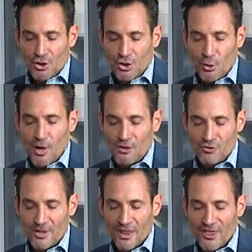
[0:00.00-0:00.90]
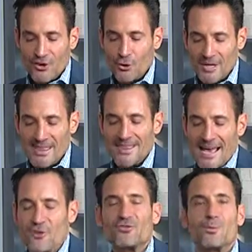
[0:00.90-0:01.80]

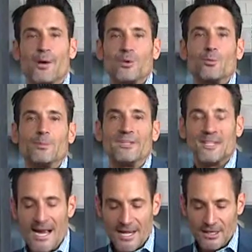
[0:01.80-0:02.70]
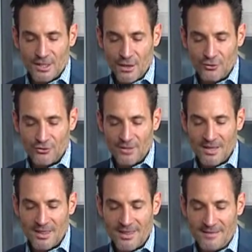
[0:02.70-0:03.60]
230,000 men will be diagnosed
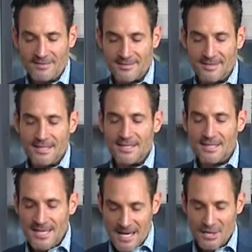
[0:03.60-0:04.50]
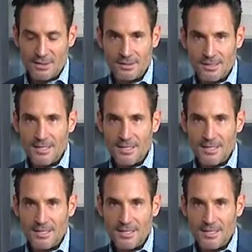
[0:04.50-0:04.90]
this year.